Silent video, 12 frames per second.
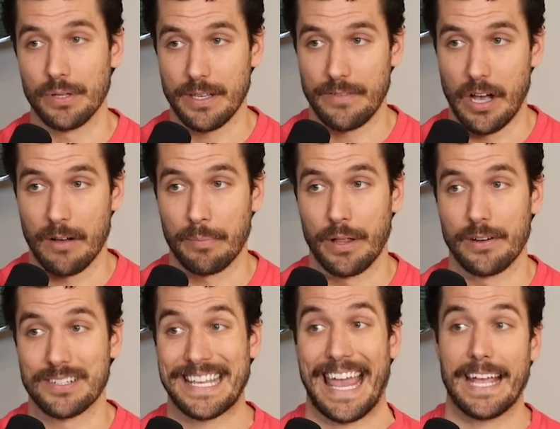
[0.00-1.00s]
believe young
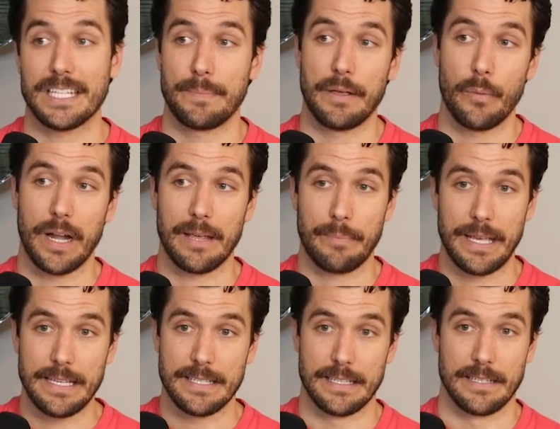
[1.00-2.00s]
players can't be winning
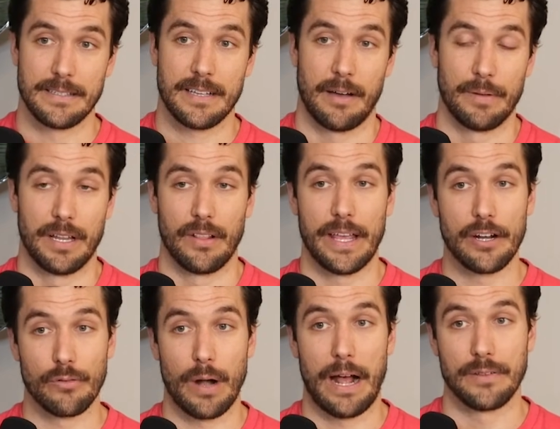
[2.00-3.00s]
pieces coming to the
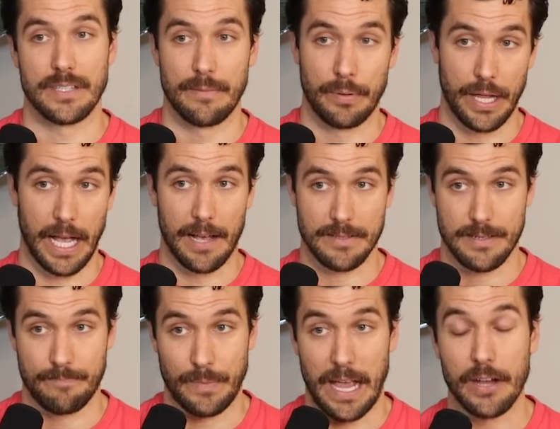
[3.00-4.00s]
later rounds of the playoffs.